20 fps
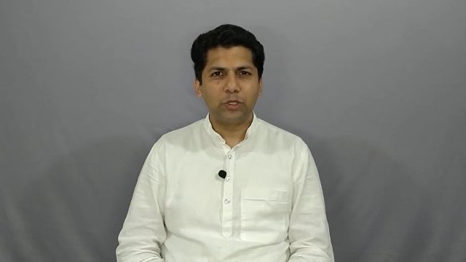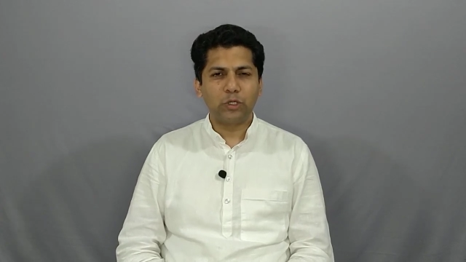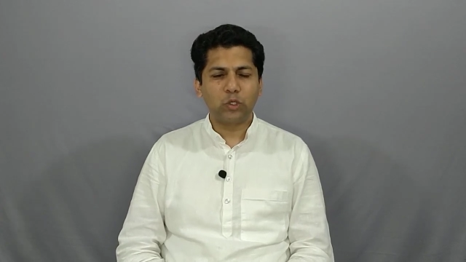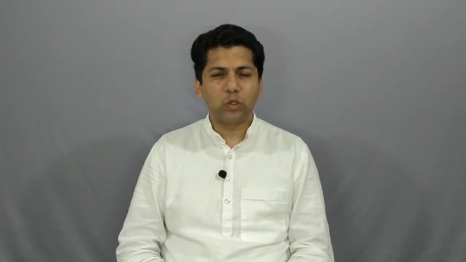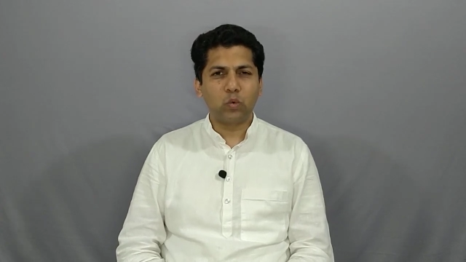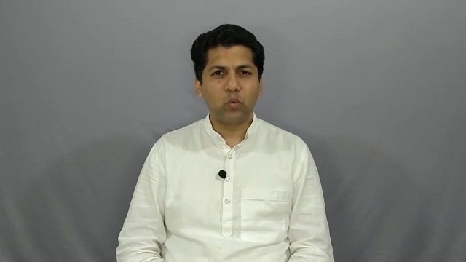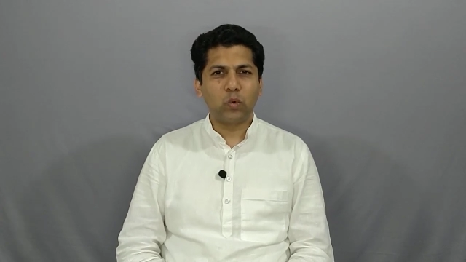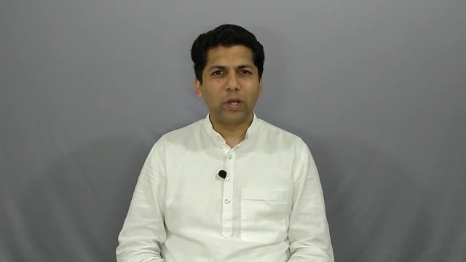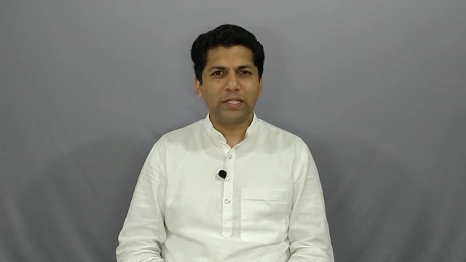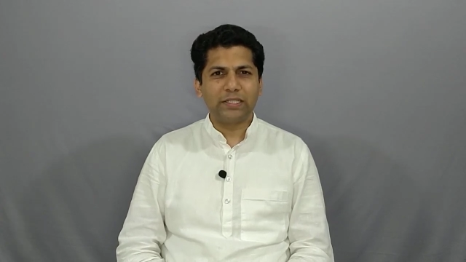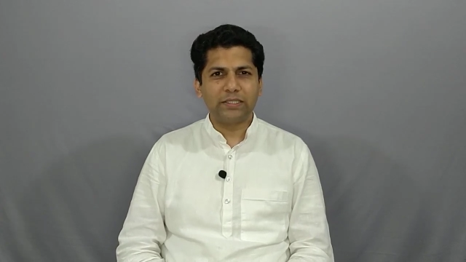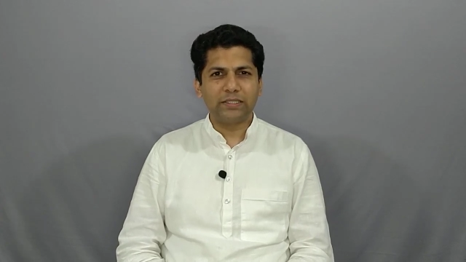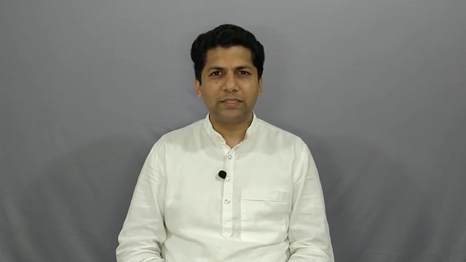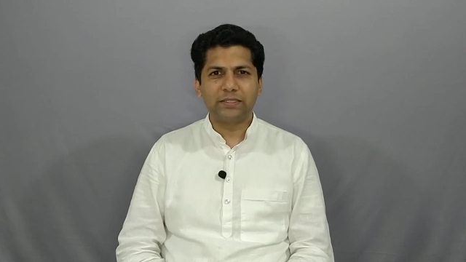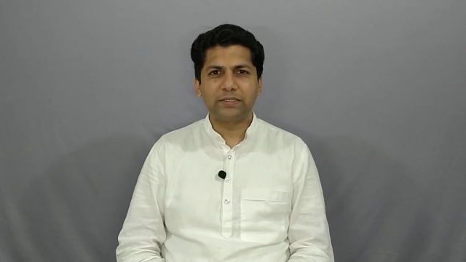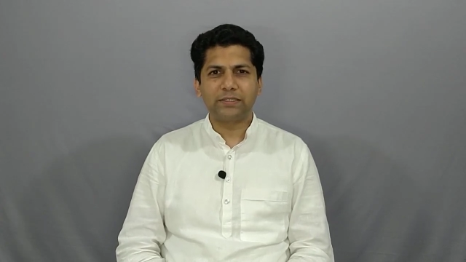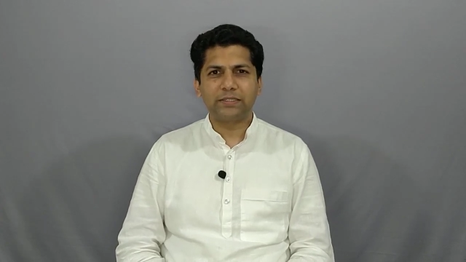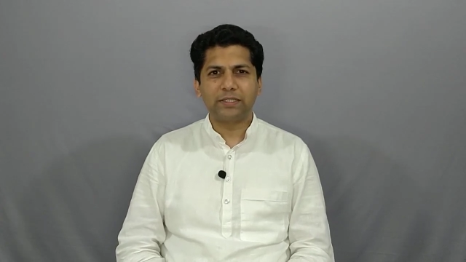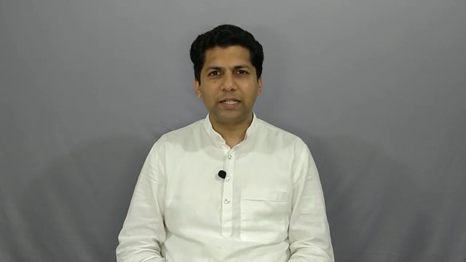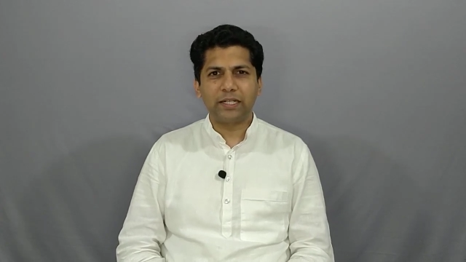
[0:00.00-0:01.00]
to one
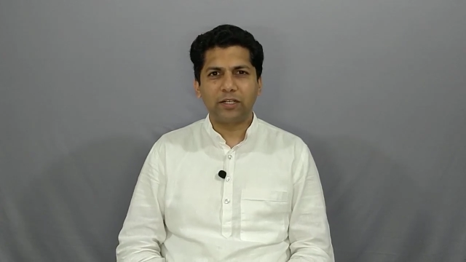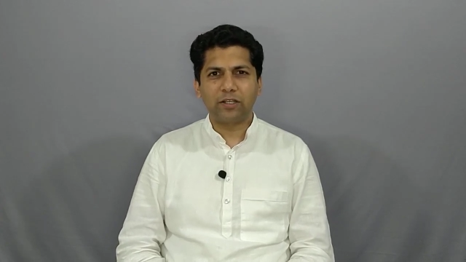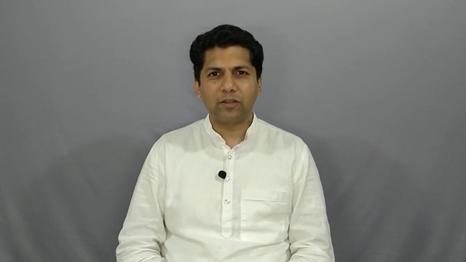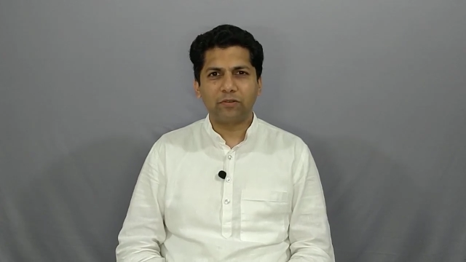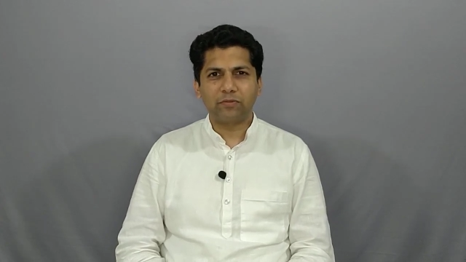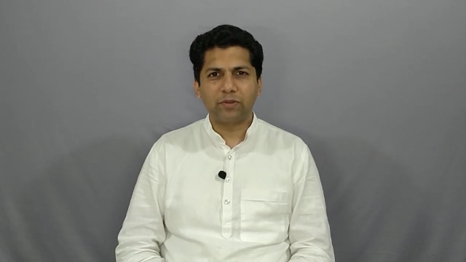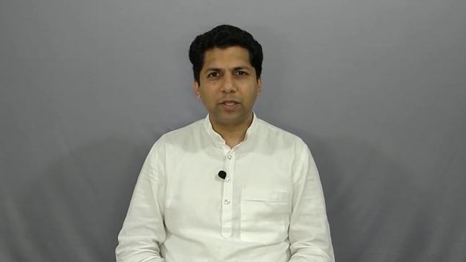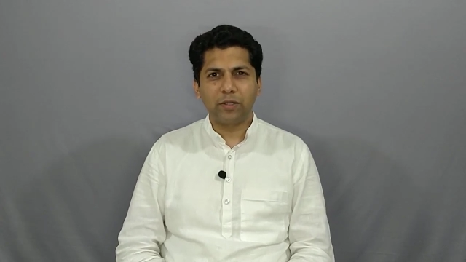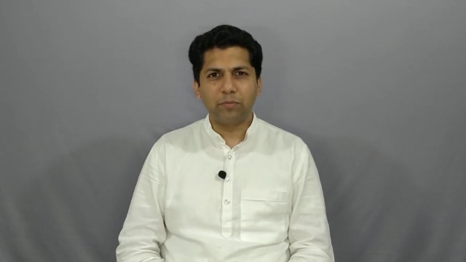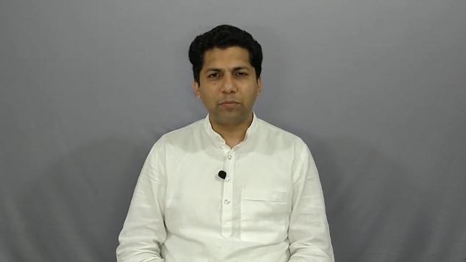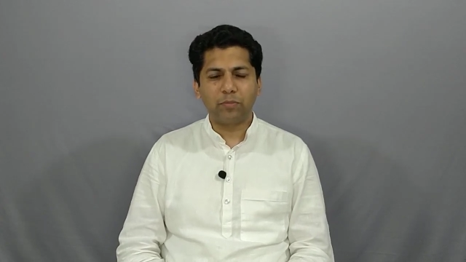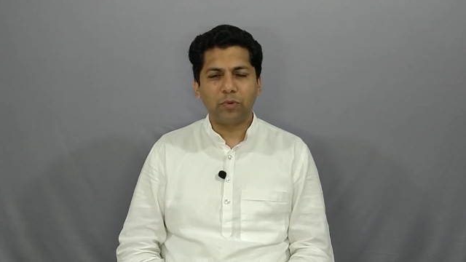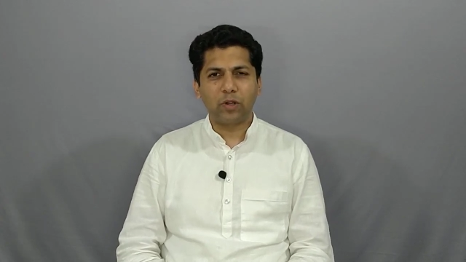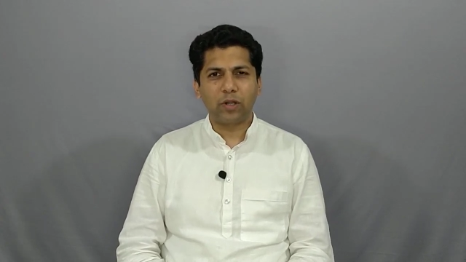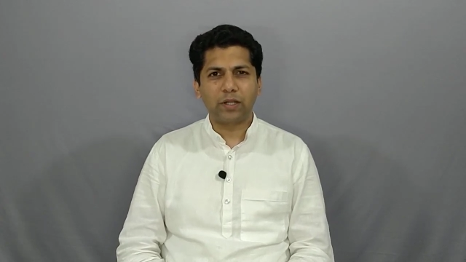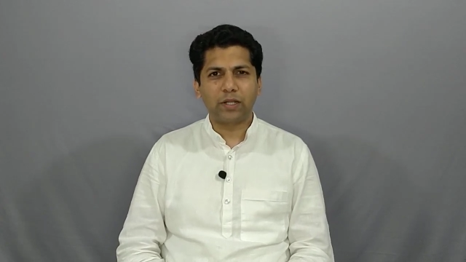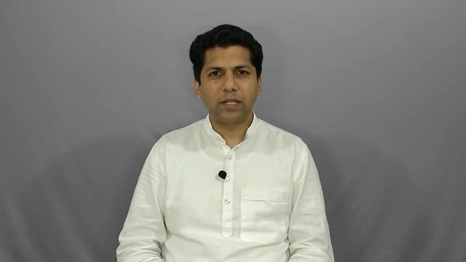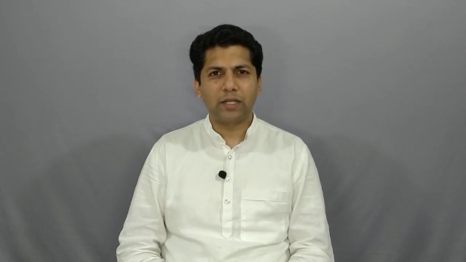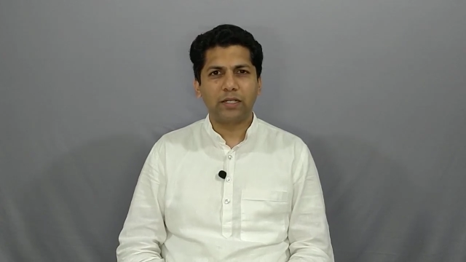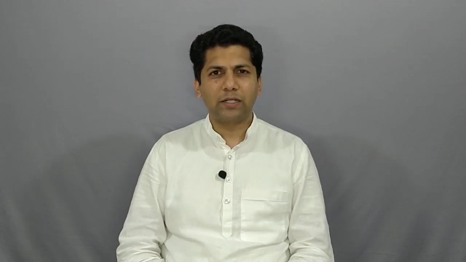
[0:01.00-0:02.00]
set of
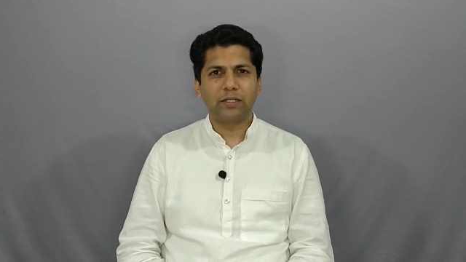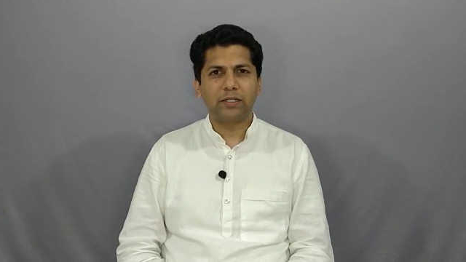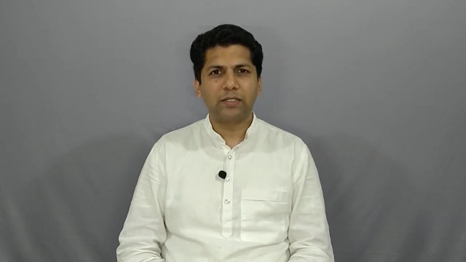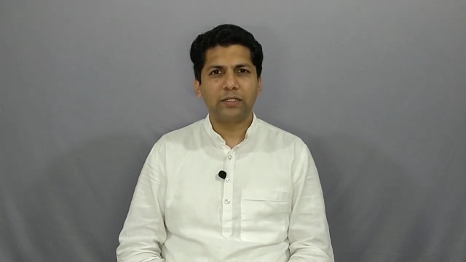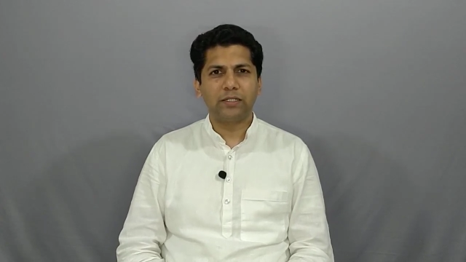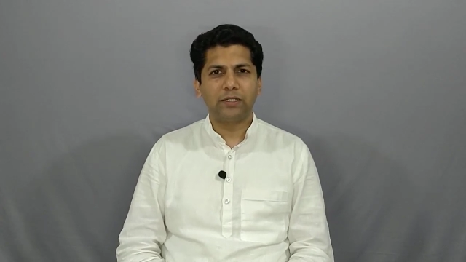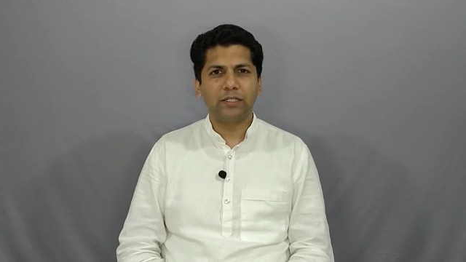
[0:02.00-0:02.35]
important